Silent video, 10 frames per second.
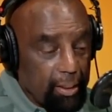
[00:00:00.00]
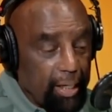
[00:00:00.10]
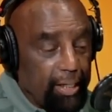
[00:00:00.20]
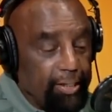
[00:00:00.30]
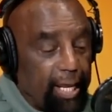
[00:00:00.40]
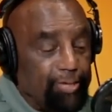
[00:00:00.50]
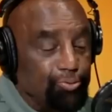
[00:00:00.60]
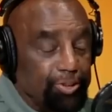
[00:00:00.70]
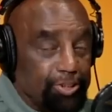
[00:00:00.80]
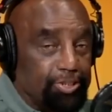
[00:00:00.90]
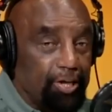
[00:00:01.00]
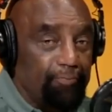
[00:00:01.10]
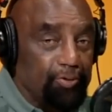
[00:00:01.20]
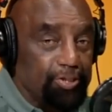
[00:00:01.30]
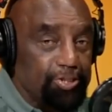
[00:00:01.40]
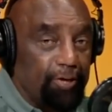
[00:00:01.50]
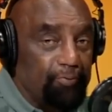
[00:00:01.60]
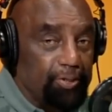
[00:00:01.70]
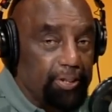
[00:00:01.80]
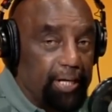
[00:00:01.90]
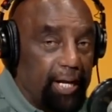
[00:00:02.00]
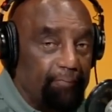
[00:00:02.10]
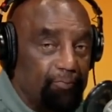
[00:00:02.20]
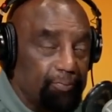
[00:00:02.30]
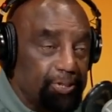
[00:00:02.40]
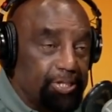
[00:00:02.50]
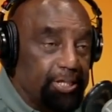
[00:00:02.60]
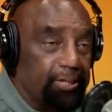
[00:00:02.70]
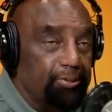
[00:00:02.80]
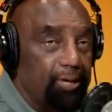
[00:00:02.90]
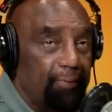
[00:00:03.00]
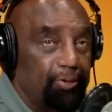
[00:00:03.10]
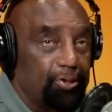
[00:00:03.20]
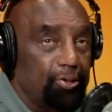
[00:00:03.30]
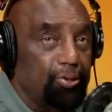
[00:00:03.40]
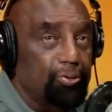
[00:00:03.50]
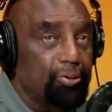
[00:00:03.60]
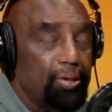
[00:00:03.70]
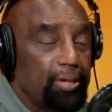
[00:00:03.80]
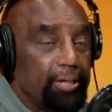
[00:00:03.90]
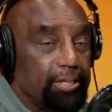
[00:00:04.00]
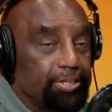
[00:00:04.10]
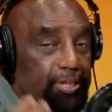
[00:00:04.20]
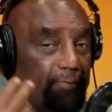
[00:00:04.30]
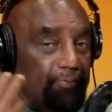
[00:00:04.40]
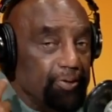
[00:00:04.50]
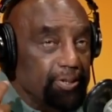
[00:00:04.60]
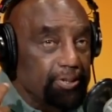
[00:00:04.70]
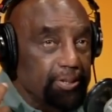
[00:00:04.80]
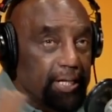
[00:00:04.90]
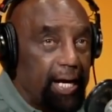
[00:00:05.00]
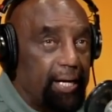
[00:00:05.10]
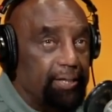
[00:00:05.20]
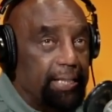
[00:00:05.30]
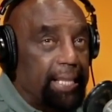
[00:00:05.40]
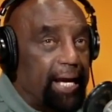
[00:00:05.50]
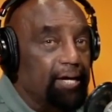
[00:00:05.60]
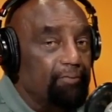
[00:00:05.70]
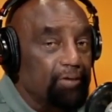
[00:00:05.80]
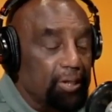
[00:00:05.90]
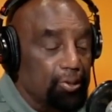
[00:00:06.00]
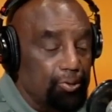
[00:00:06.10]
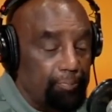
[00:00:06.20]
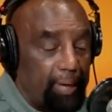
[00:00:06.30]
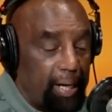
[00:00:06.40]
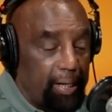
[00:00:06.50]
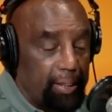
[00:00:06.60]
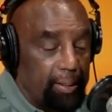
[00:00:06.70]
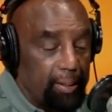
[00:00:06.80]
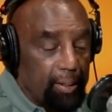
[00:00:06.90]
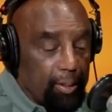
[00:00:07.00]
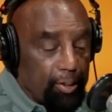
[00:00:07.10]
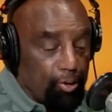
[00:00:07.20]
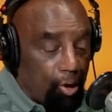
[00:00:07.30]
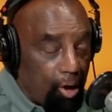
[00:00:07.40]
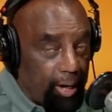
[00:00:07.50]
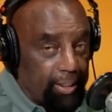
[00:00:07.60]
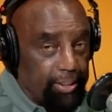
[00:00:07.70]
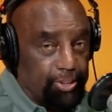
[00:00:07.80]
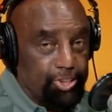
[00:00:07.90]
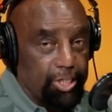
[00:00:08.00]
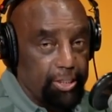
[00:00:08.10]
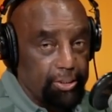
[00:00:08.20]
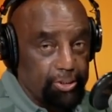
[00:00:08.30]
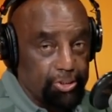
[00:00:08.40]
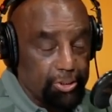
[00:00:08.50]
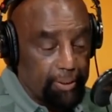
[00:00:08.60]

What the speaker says: And that's what the suffering is not from the things you have to do. The suffering is not the lack of a clear mind. Your heart needs to change.